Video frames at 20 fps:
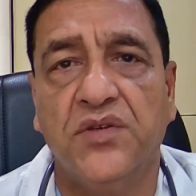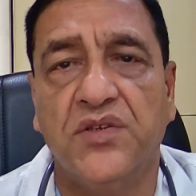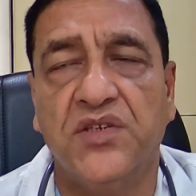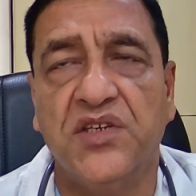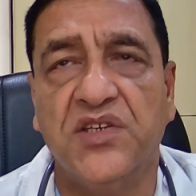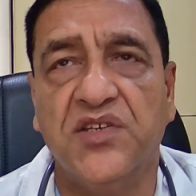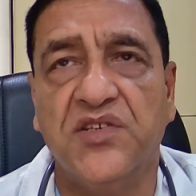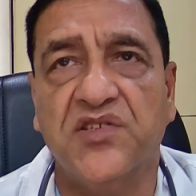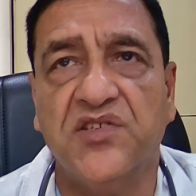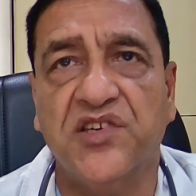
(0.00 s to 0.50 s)

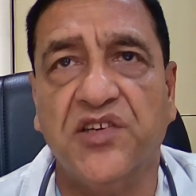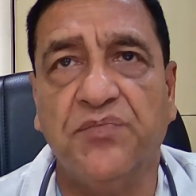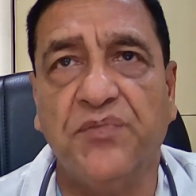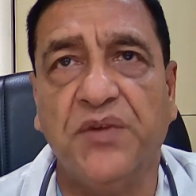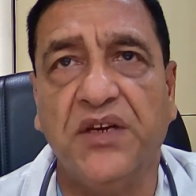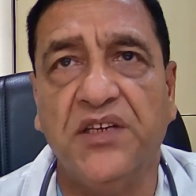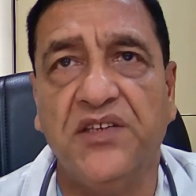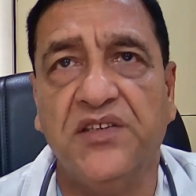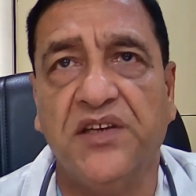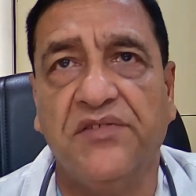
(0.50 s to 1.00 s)
Since
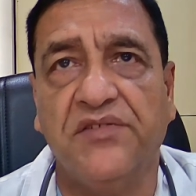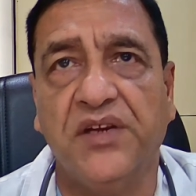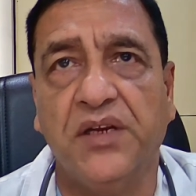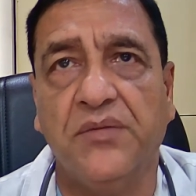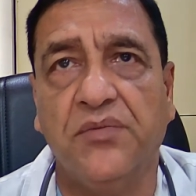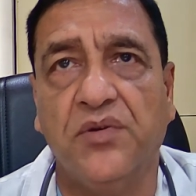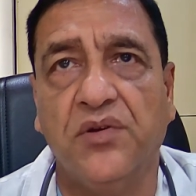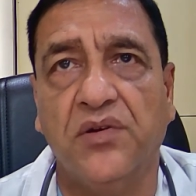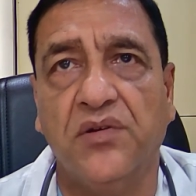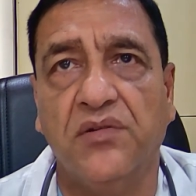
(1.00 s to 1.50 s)
treatment is
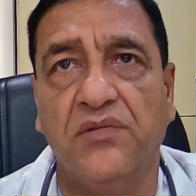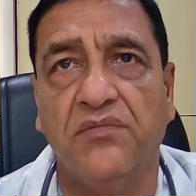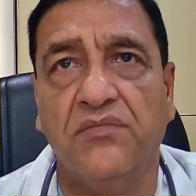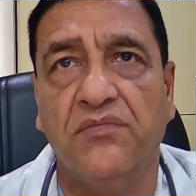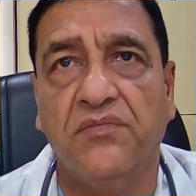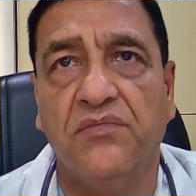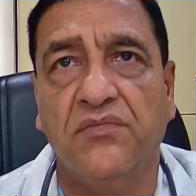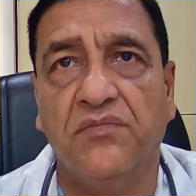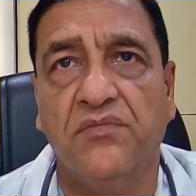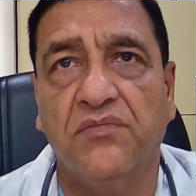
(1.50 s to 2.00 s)
available,
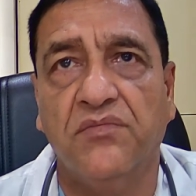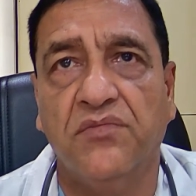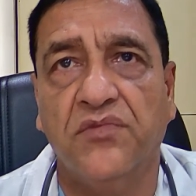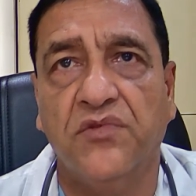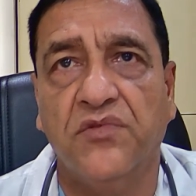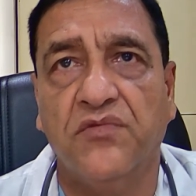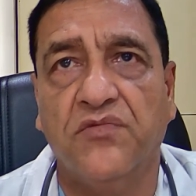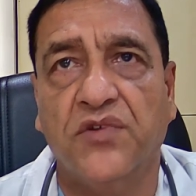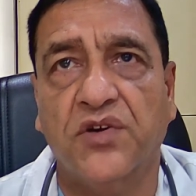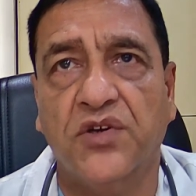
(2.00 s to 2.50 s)

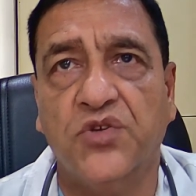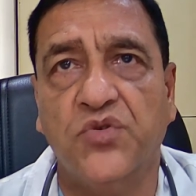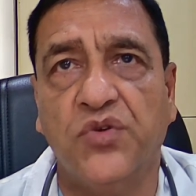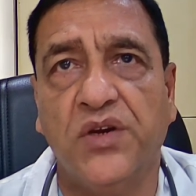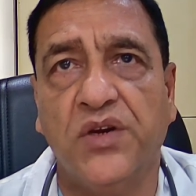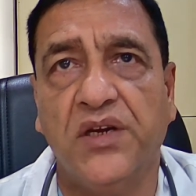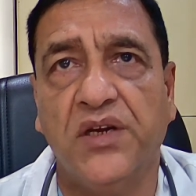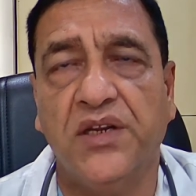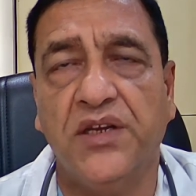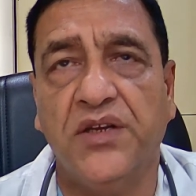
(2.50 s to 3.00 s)

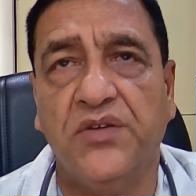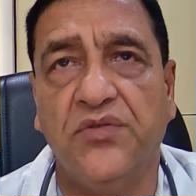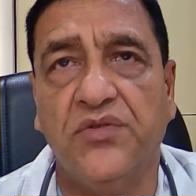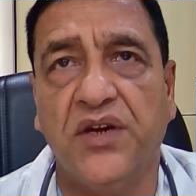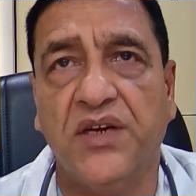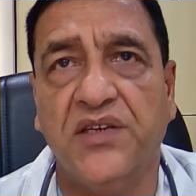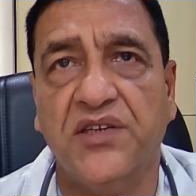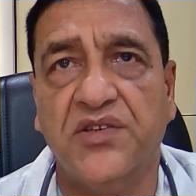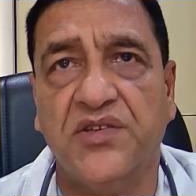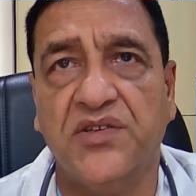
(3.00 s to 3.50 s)
fortunately
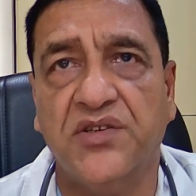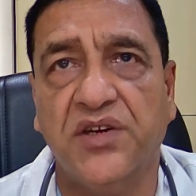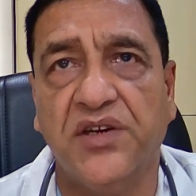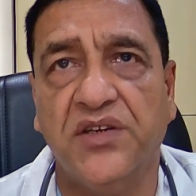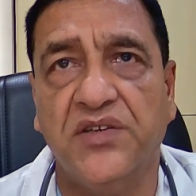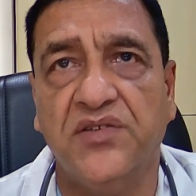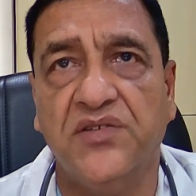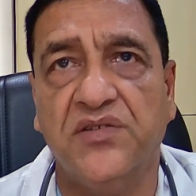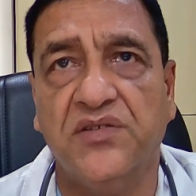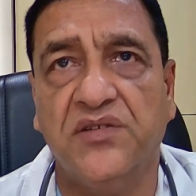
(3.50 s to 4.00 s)
United
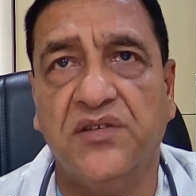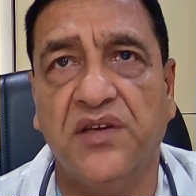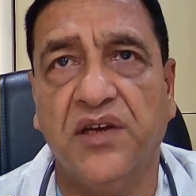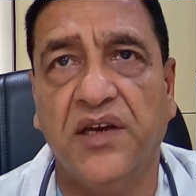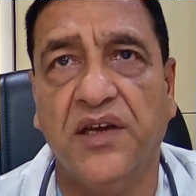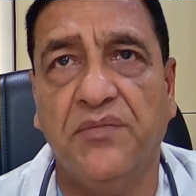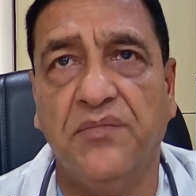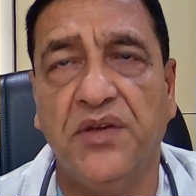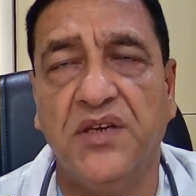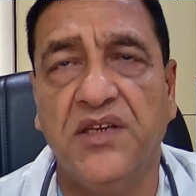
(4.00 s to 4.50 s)
States
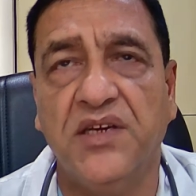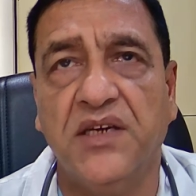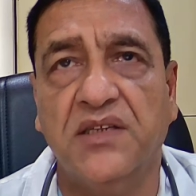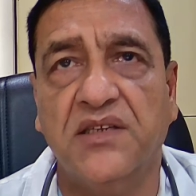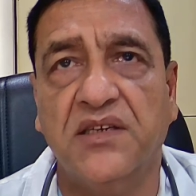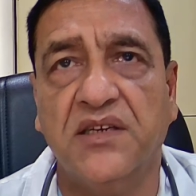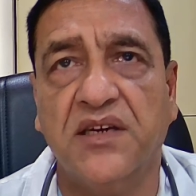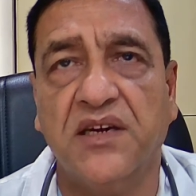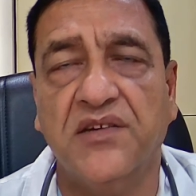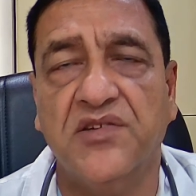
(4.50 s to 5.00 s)
and many
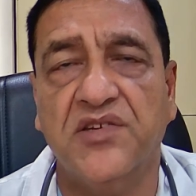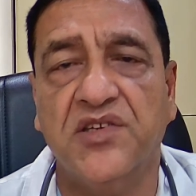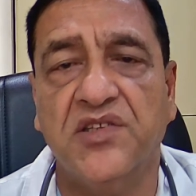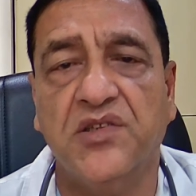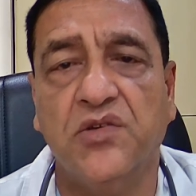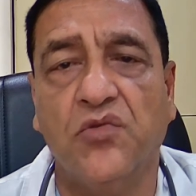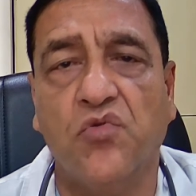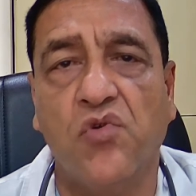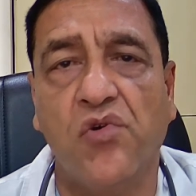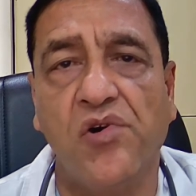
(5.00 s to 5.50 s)
other countries
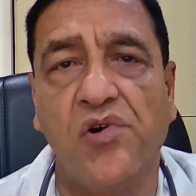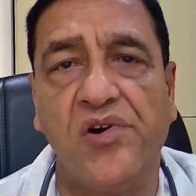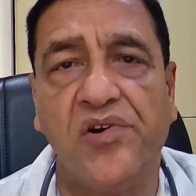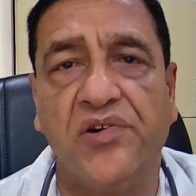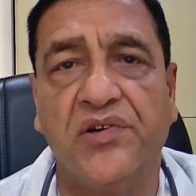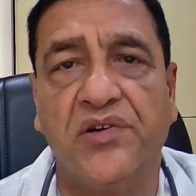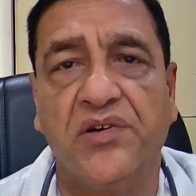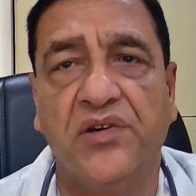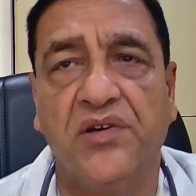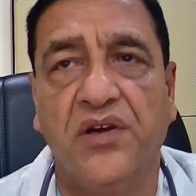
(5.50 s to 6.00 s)
in the
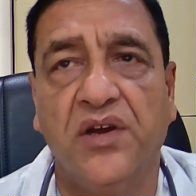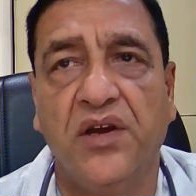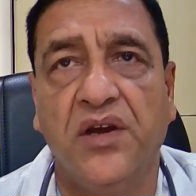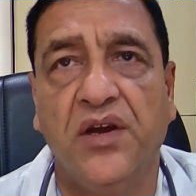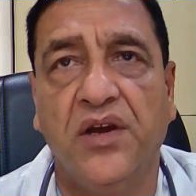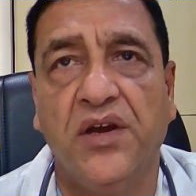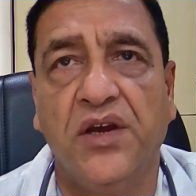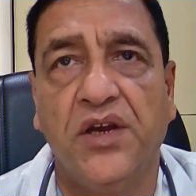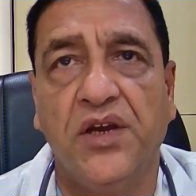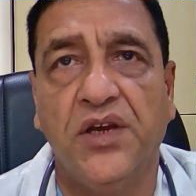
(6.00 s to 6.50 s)
world
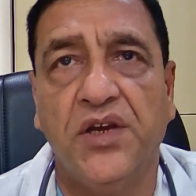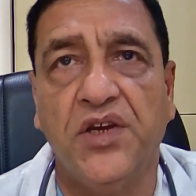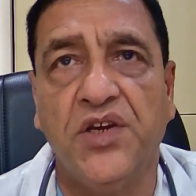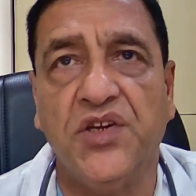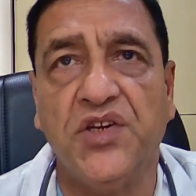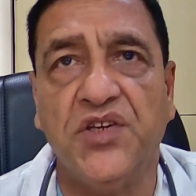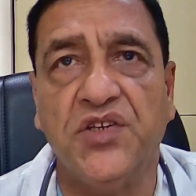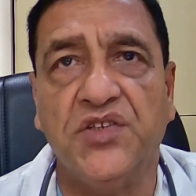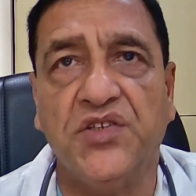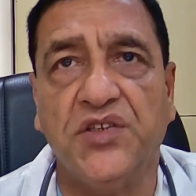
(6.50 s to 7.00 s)

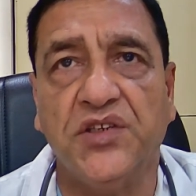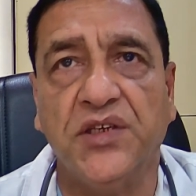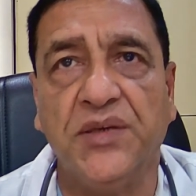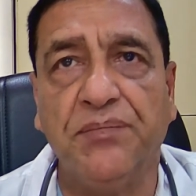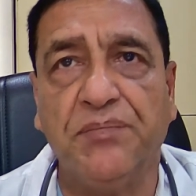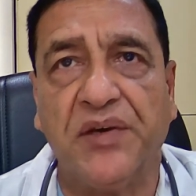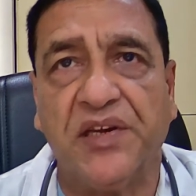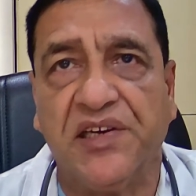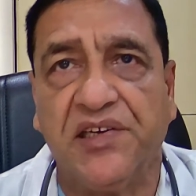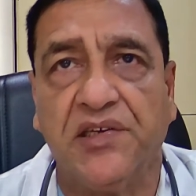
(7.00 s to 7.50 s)
it is
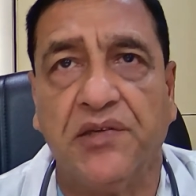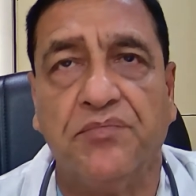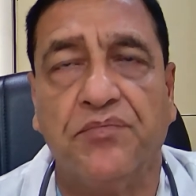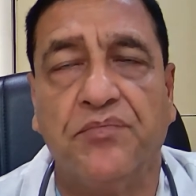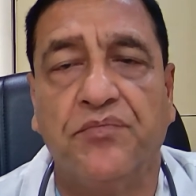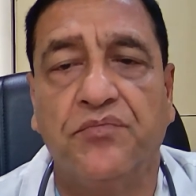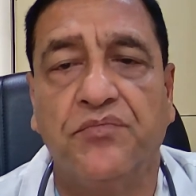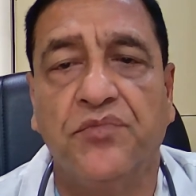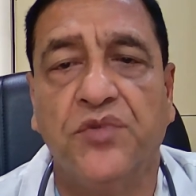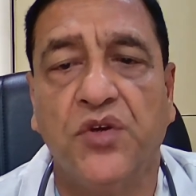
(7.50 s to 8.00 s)
imperative
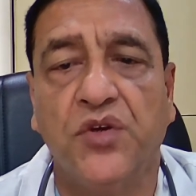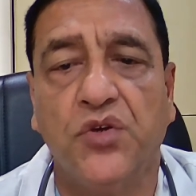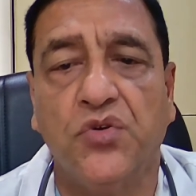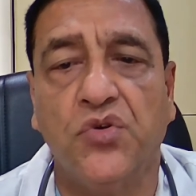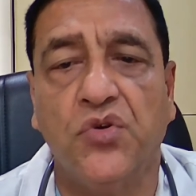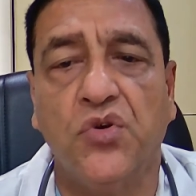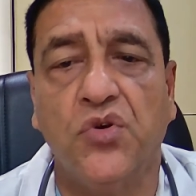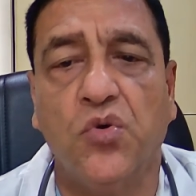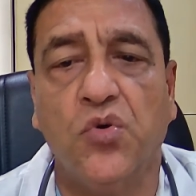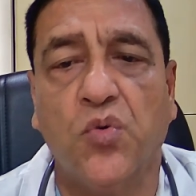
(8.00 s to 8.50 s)

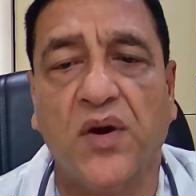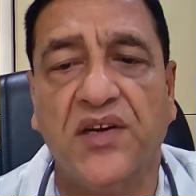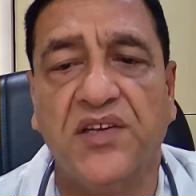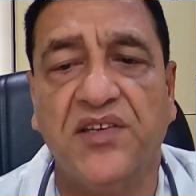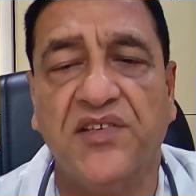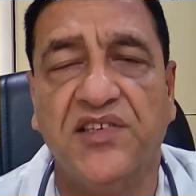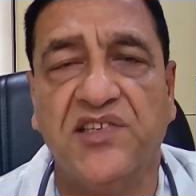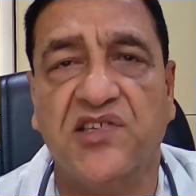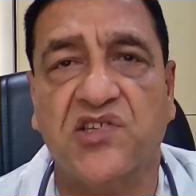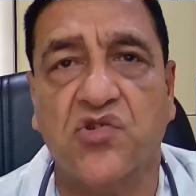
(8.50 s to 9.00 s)
to know what
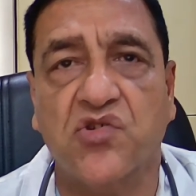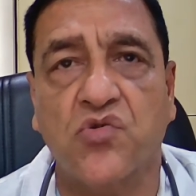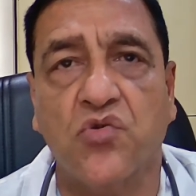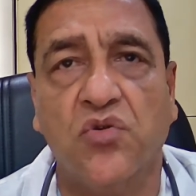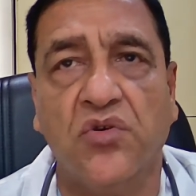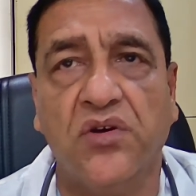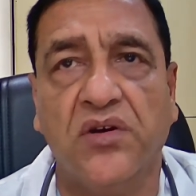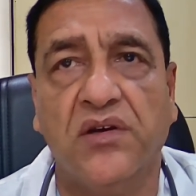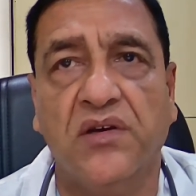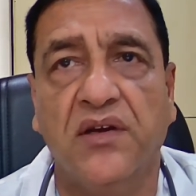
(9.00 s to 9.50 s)
is a
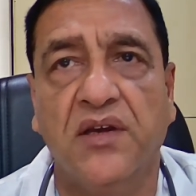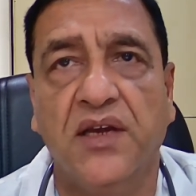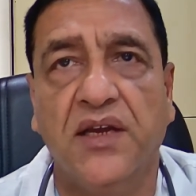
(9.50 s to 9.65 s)
stroke